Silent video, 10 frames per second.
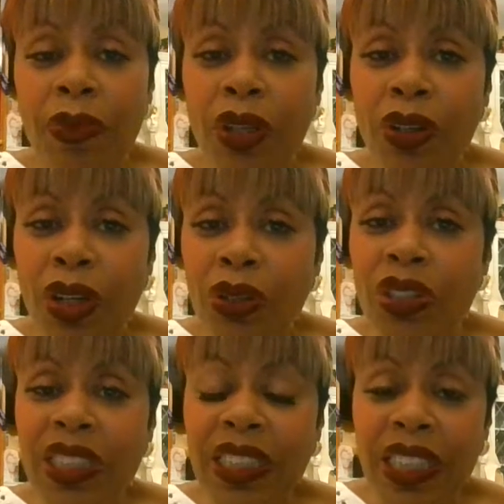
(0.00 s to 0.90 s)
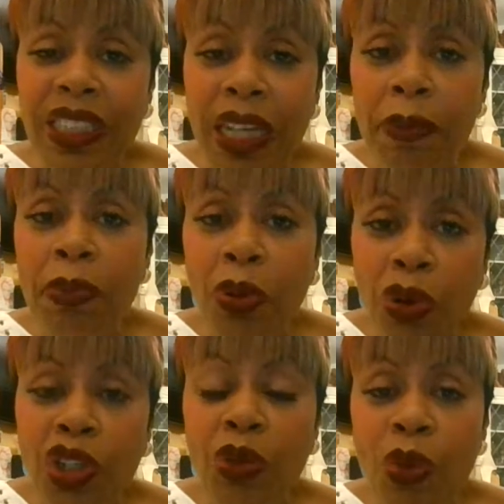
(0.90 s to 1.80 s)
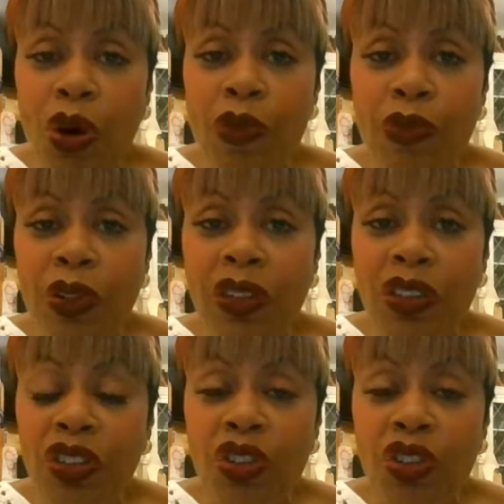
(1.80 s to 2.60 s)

you know just things that put you off and